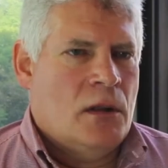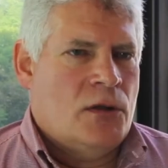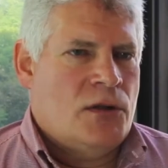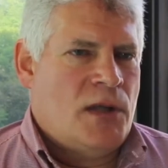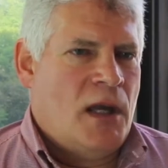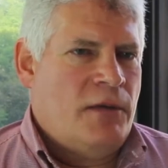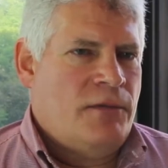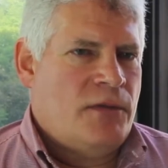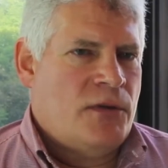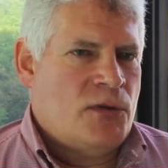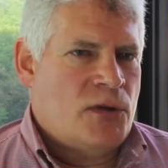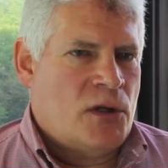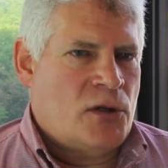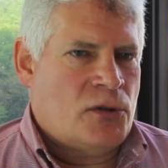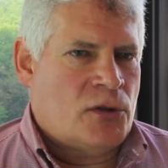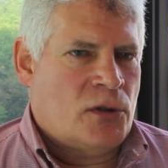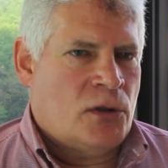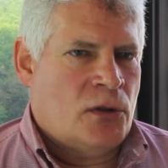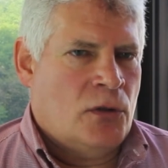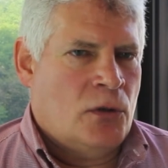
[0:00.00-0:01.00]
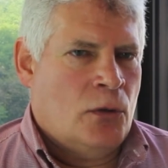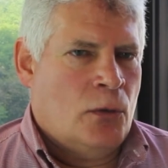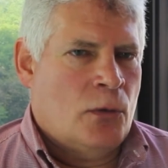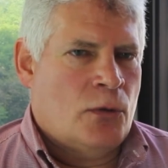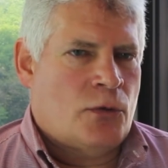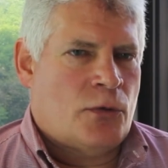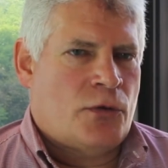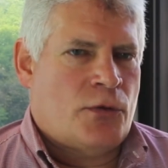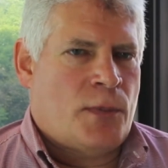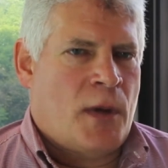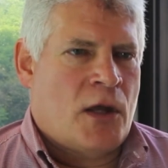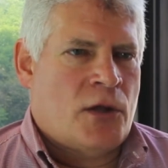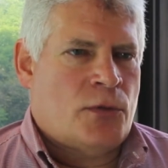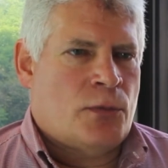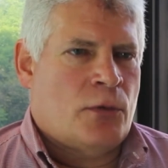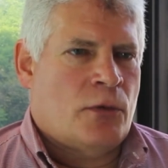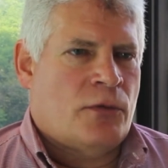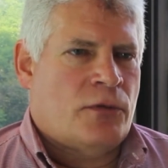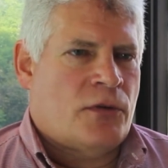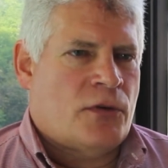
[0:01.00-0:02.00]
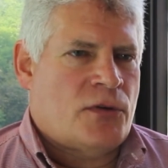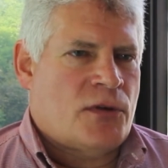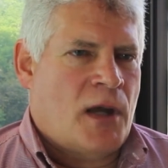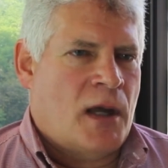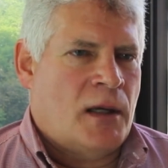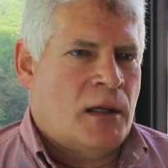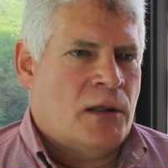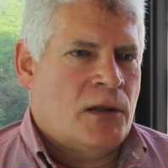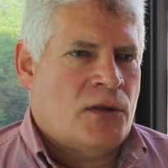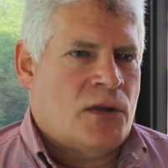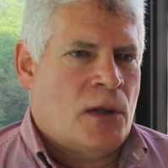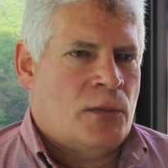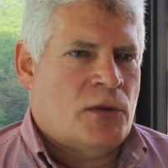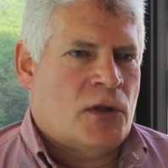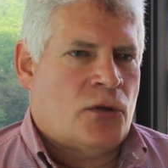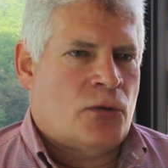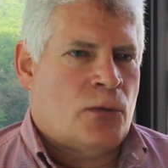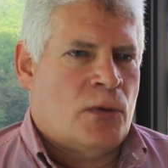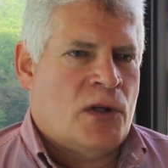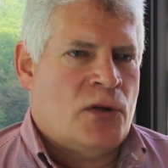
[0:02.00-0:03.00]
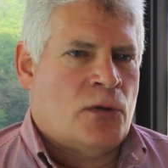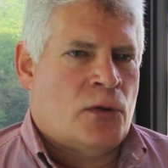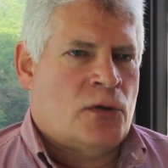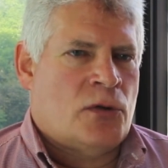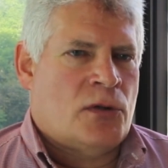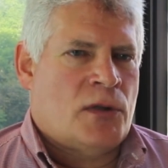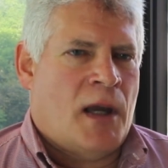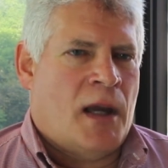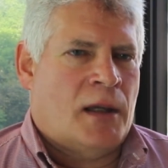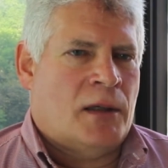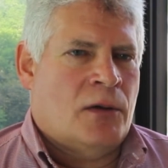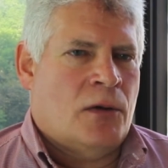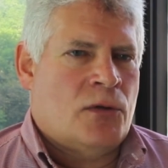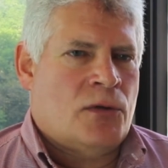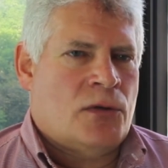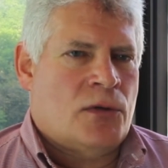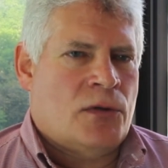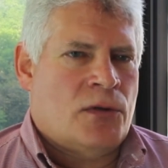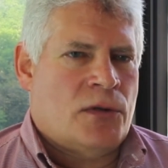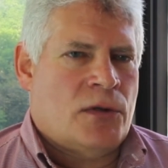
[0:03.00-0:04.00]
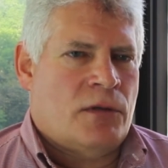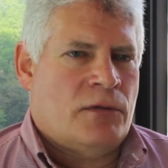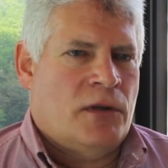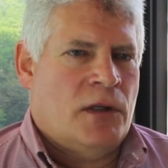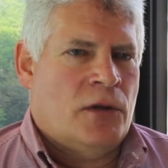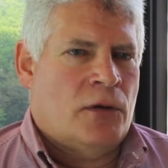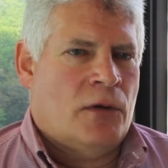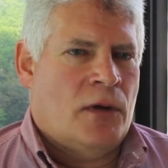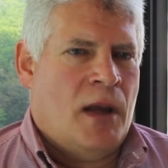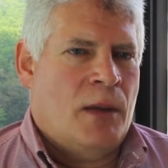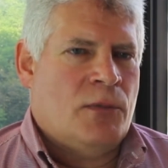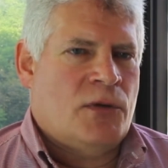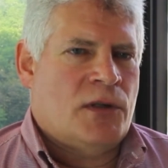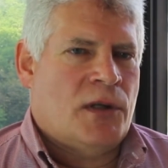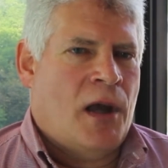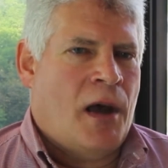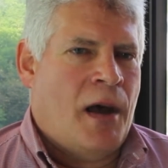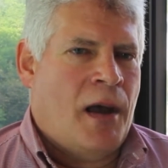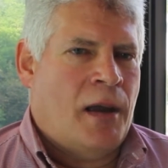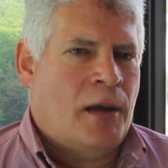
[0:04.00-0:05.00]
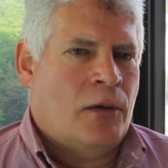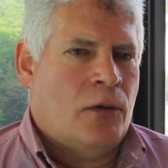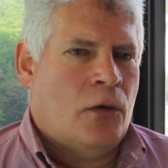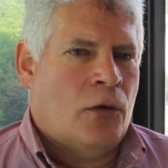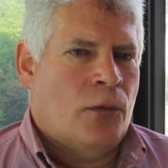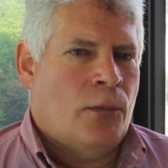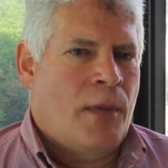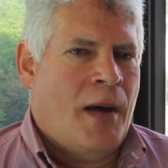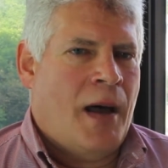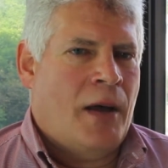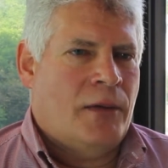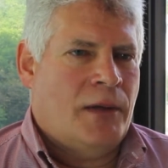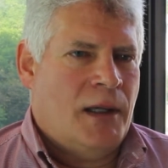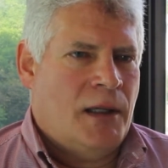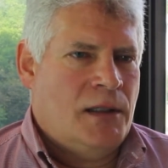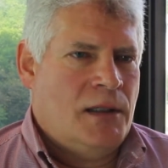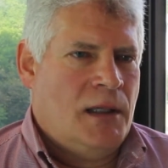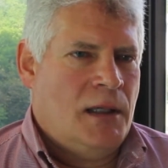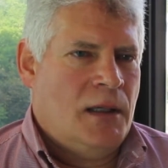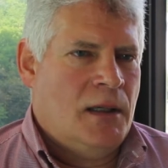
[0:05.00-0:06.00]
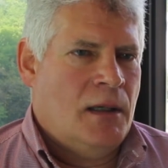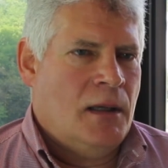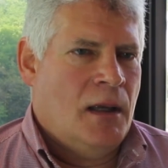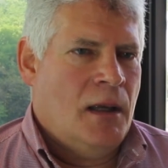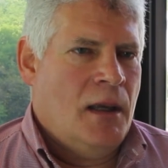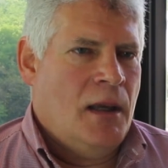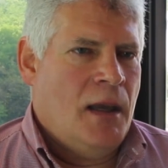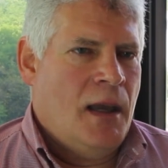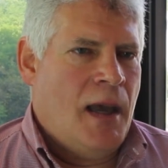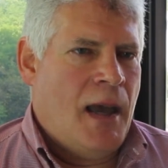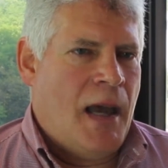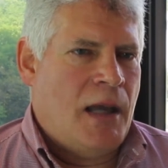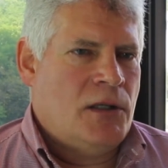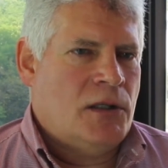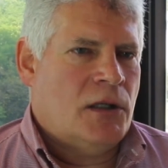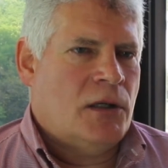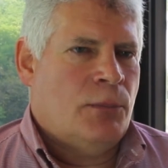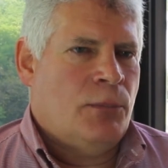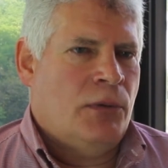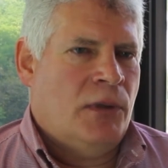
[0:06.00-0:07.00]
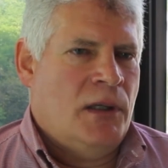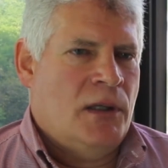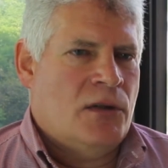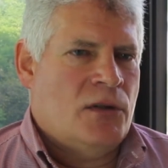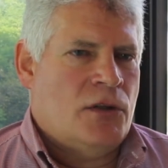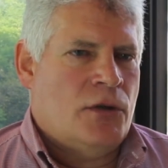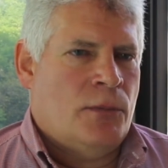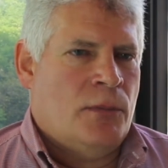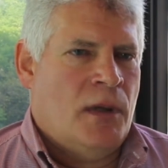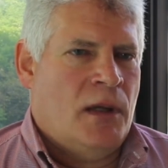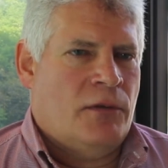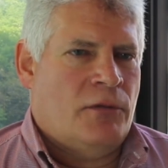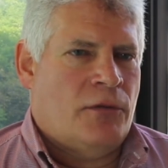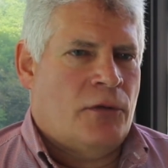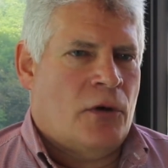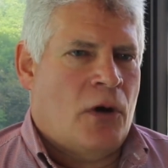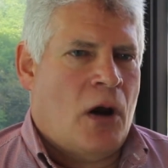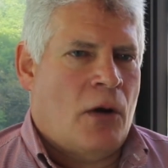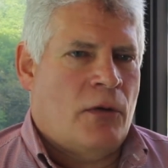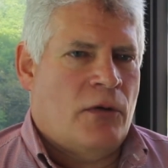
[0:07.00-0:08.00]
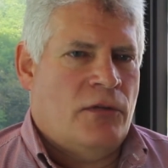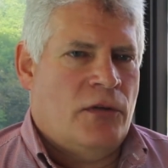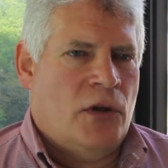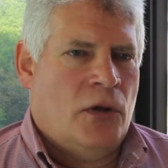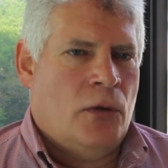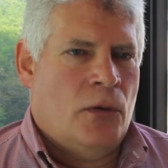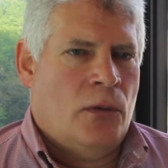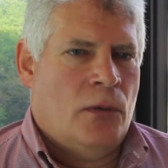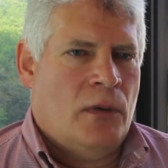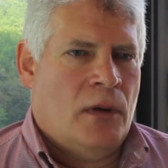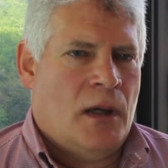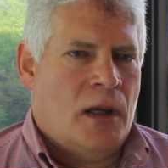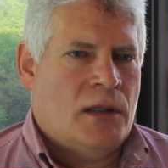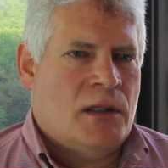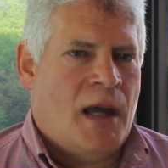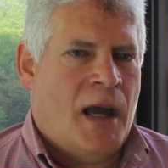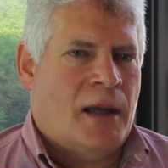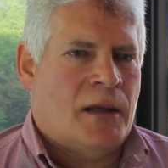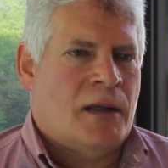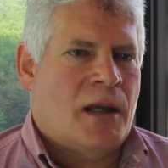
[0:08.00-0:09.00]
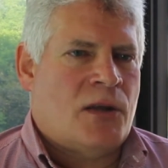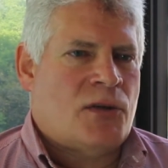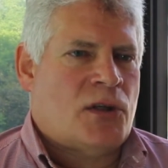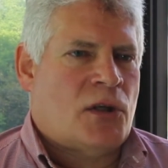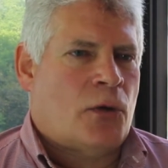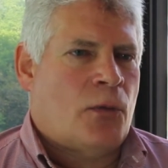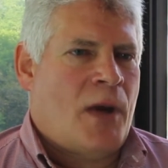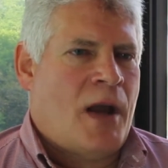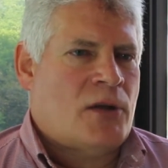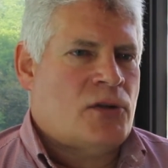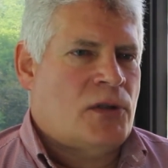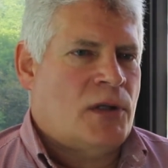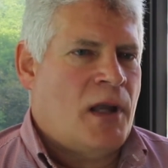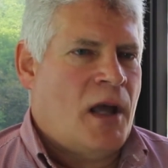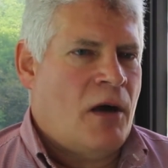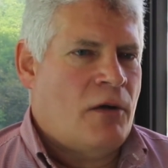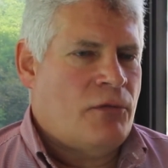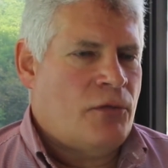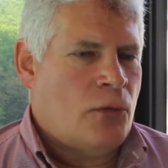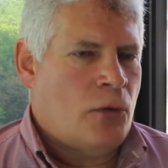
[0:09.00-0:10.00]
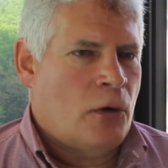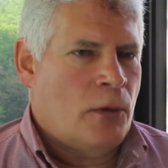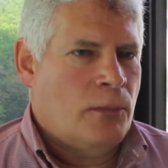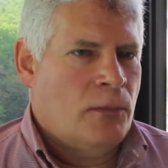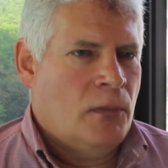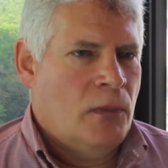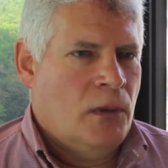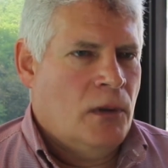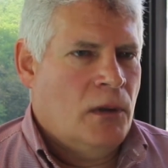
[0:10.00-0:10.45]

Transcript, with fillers: The site physician, who was responsible for signing the subject's research diagnosis of either MCI or mild AD, had to complete and submit for our review a diagnostic rationale form.